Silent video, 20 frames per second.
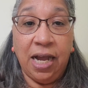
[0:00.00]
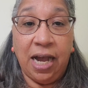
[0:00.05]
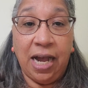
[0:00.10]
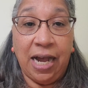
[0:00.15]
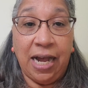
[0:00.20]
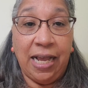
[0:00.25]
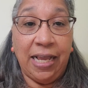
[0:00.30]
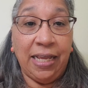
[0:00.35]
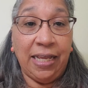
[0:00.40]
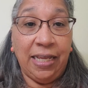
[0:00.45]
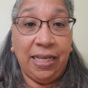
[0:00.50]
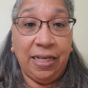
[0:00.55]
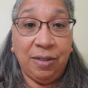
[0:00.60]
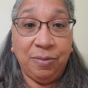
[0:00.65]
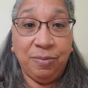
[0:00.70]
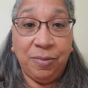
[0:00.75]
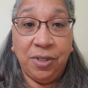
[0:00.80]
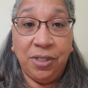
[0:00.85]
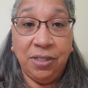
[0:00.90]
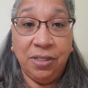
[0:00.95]
I
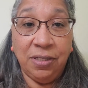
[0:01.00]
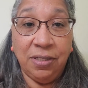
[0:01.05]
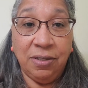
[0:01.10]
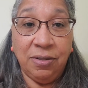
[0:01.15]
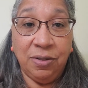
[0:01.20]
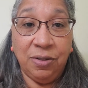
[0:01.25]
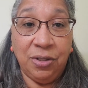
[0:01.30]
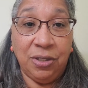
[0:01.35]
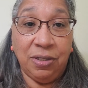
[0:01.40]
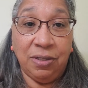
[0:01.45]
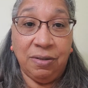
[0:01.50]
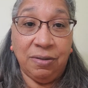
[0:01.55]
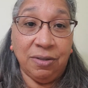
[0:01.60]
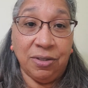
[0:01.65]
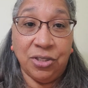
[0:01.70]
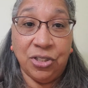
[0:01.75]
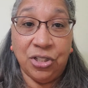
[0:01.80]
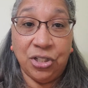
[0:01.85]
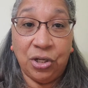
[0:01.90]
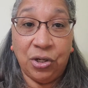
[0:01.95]
am
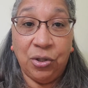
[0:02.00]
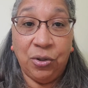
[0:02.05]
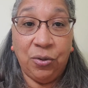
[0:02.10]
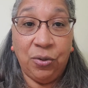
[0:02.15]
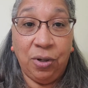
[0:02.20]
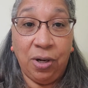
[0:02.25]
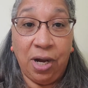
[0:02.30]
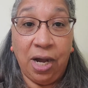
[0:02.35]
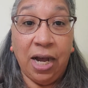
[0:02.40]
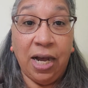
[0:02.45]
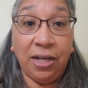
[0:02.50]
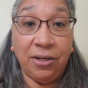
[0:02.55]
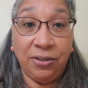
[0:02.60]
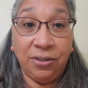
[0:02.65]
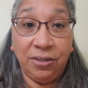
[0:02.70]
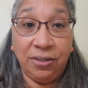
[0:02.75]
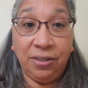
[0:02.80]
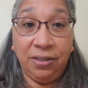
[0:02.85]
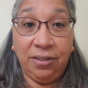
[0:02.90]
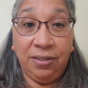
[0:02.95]
so
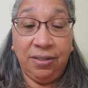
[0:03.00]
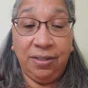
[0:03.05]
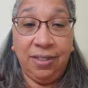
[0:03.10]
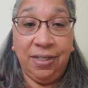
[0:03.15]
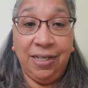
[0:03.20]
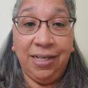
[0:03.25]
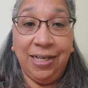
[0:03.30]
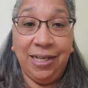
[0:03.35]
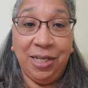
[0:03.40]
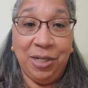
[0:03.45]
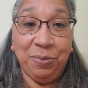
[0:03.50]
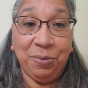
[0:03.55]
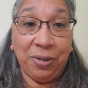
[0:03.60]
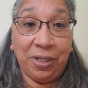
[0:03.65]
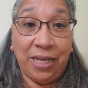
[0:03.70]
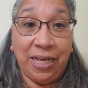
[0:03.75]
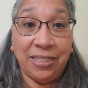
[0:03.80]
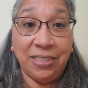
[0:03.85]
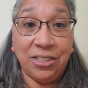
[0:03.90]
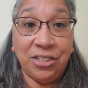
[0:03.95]
honored and
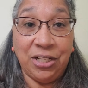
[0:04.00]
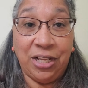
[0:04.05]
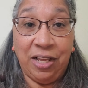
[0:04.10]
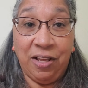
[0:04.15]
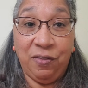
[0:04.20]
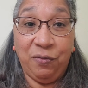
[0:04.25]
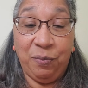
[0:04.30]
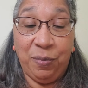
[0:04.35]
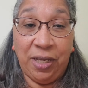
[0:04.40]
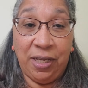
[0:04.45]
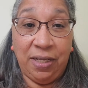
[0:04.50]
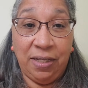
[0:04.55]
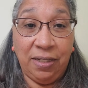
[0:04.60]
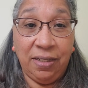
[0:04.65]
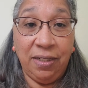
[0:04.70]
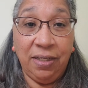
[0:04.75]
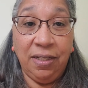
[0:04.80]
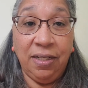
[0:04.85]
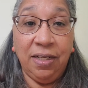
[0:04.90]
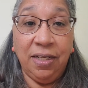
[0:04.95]
blessed to have
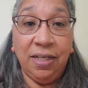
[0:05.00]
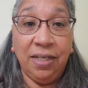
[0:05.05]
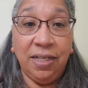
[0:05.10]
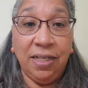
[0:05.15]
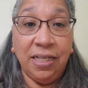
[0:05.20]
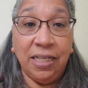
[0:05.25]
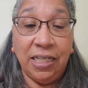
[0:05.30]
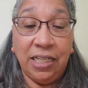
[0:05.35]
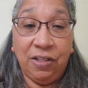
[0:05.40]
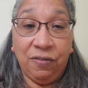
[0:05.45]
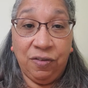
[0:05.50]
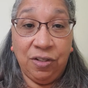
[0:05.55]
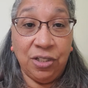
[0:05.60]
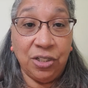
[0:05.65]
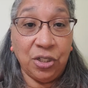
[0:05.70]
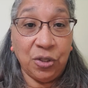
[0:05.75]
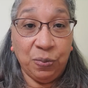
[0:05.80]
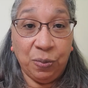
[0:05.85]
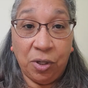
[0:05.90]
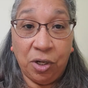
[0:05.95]
been even a
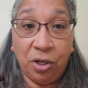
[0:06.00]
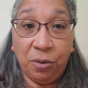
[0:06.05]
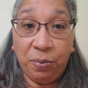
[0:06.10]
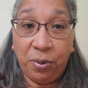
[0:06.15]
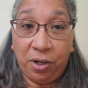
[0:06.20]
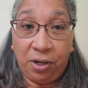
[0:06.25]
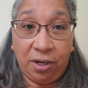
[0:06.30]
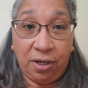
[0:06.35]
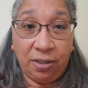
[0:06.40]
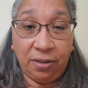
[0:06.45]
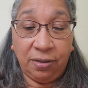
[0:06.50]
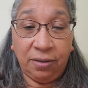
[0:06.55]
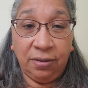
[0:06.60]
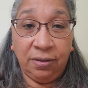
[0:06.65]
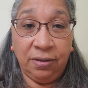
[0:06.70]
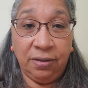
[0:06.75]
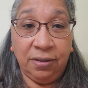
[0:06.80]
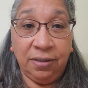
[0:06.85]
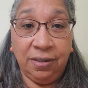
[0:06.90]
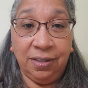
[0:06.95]
small part
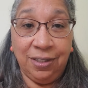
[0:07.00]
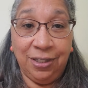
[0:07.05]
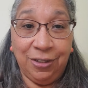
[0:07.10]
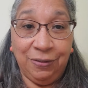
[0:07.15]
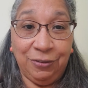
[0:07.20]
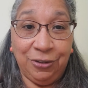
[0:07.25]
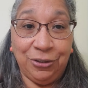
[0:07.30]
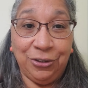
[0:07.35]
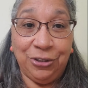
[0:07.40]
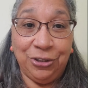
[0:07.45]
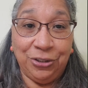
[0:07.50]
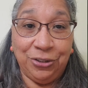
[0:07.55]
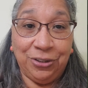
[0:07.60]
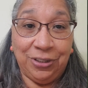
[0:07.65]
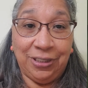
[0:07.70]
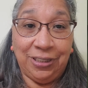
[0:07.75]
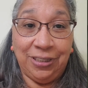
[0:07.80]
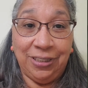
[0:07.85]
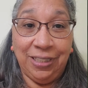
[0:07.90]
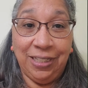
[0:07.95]
of your
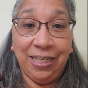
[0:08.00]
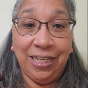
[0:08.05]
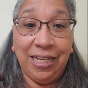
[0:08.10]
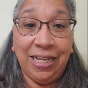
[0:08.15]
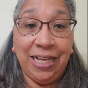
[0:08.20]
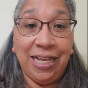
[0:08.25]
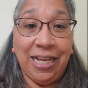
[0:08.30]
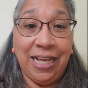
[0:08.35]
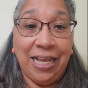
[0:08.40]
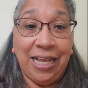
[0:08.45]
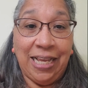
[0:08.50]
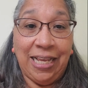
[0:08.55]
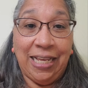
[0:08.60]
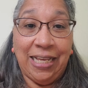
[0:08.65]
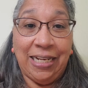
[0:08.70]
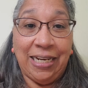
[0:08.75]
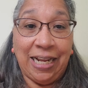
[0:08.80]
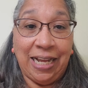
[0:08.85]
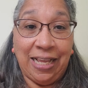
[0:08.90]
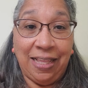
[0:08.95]
journey.
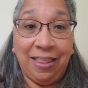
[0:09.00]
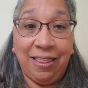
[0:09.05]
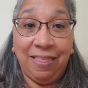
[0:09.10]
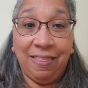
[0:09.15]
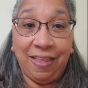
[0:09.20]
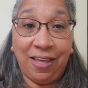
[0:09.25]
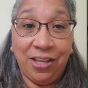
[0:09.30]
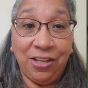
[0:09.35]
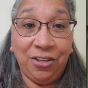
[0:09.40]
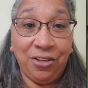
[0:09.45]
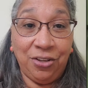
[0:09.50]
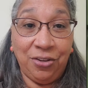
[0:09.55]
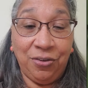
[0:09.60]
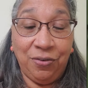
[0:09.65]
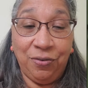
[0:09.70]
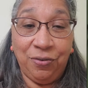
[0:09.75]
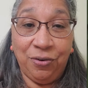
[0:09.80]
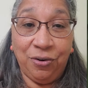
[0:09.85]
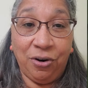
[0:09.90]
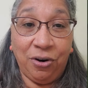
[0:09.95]
And I thank you
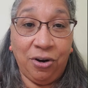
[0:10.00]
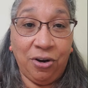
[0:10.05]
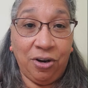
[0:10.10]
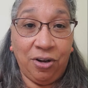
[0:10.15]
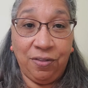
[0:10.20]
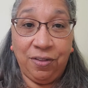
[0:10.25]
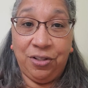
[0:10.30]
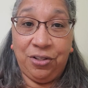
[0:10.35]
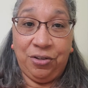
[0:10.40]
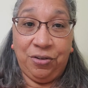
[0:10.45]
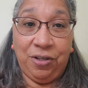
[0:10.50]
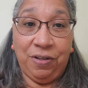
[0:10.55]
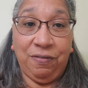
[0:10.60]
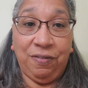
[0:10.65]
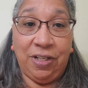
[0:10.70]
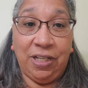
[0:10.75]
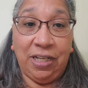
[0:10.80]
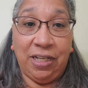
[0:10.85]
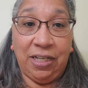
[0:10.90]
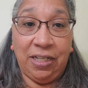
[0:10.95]
for all that you have
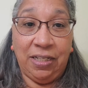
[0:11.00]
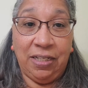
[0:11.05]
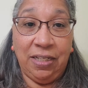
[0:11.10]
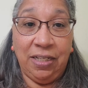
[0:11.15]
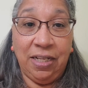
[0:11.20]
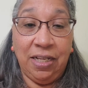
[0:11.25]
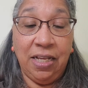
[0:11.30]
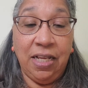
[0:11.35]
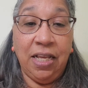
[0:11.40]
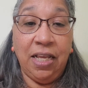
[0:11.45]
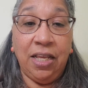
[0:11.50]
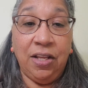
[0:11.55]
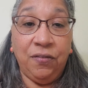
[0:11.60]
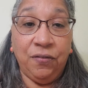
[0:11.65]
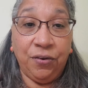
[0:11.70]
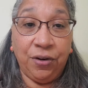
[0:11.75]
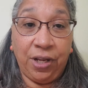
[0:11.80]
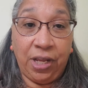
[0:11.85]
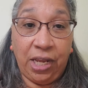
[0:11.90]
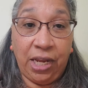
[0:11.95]
done and
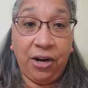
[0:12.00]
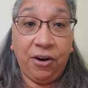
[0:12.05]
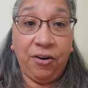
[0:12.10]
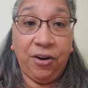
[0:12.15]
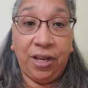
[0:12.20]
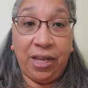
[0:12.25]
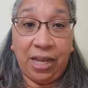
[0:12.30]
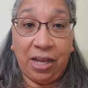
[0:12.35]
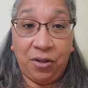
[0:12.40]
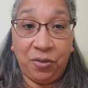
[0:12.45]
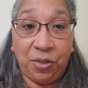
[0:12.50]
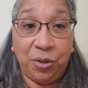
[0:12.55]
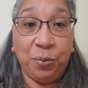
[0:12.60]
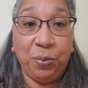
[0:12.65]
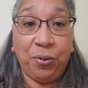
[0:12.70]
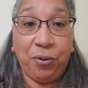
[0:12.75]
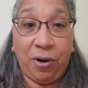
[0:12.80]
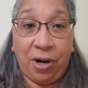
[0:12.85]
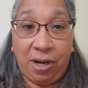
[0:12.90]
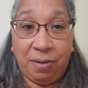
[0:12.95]
for carrying out the
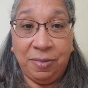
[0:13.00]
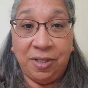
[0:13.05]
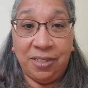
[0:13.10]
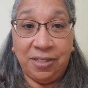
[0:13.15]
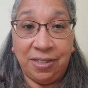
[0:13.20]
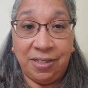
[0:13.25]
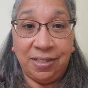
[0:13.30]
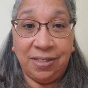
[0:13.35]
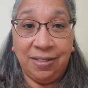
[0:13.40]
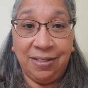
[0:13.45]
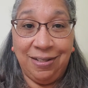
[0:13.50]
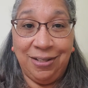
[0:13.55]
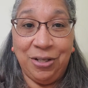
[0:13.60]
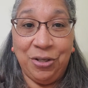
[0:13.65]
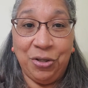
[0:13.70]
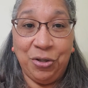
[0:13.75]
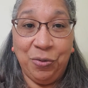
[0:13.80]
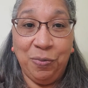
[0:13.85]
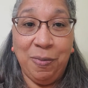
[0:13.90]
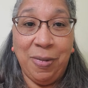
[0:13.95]
promise that
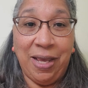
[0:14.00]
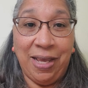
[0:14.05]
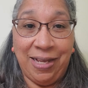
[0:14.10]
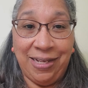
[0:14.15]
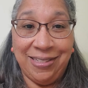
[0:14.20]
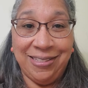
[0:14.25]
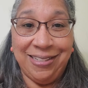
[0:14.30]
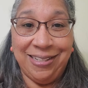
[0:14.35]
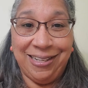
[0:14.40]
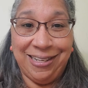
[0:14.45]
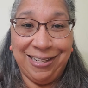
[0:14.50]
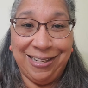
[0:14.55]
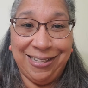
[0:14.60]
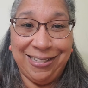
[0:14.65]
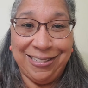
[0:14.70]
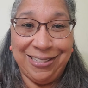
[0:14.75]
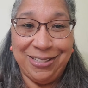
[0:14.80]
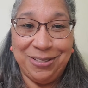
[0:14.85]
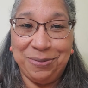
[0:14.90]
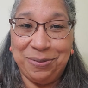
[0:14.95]
you made to
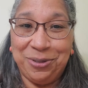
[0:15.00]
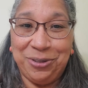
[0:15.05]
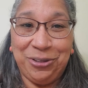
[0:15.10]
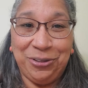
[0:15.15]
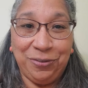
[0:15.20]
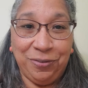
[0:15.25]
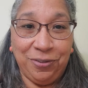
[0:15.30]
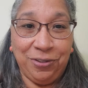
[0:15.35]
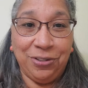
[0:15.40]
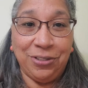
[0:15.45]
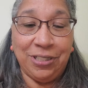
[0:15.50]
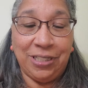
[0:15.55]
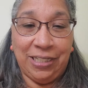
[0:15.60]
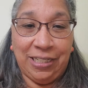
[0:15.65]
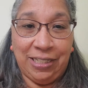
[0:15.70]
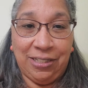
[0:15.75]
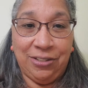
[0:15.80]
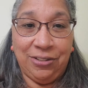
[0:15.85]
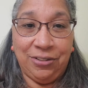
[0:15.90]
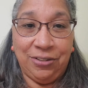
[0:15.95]
us when you first
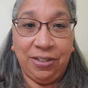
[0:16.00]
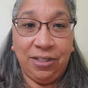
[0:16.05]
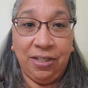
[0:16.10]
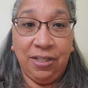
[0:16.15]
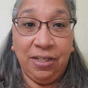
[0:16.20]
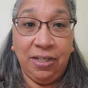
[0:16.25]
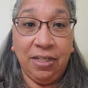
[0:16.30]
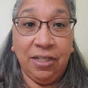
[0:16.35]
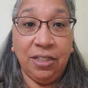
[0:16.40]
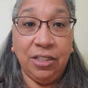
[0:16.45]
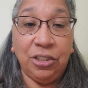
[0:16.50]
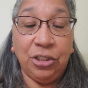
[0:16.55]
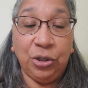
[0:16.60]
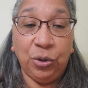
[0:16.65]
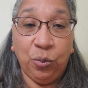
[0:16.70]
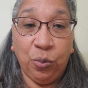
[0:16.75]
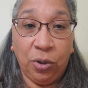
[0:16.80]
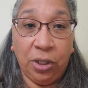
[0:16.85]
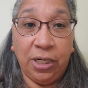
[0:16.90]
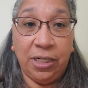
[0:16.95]
entered, that
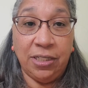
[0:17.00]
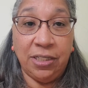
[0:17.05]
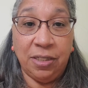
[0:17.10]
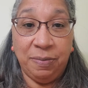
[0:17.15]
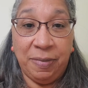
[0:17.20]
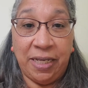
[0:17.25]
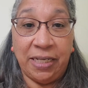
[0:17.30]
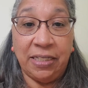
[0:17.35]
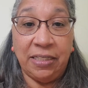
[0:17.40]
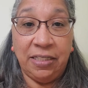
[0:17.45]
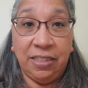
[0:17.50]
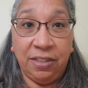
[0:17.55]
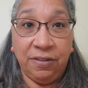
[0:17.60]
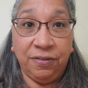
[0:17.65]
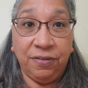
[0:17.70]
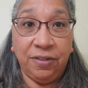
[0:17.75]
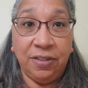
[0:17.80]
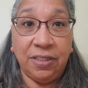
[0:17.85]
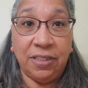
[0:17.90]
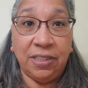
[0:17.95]
you wanted to make a
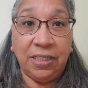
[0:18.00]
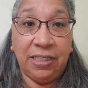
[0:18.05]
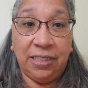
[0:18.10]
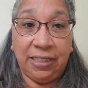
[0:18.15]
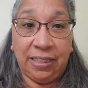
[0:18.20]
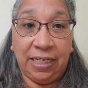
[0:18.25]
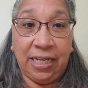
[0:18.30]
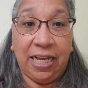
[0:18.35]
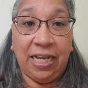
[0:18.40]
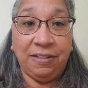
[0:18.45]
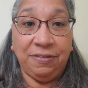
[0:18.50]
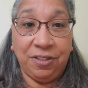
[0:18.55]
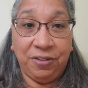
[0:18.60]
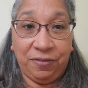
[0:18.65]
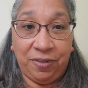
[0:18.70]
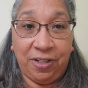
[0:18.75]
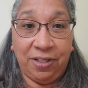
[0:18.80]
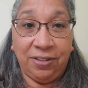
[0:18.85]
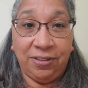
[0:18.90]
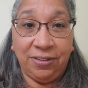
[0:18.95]
difference in the lives of
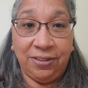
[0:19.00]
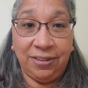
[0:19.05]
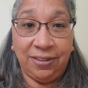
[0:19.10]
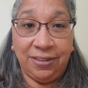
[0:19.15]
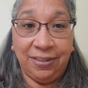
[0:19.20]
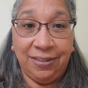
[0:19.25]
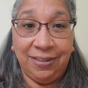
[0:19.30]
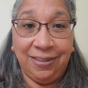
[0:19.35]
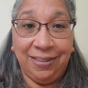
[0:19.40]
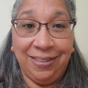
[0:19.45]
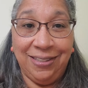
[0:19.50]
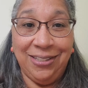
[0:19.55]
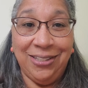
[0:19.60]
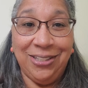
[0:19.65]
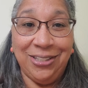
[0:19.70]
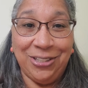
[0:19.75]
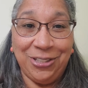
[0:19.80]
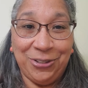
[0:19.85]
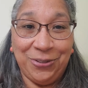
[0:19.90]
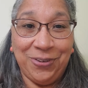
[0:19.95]
others.
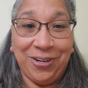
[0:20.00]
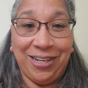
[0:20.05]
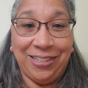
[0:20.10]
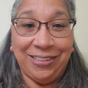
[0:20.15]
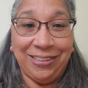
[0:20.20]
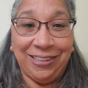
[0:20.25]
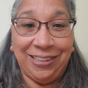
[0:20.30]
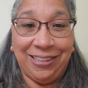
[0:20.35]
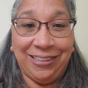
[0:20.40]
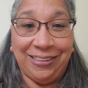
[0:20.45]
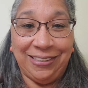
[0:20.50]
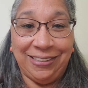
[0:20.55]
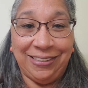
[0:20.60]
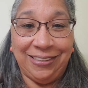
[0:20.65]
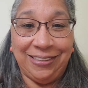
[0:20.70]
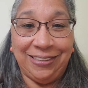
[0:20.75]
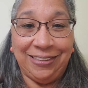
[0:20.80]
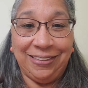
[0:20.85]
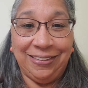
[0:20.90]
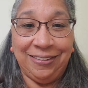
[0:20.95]

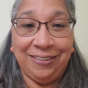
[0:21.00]
Congratulations.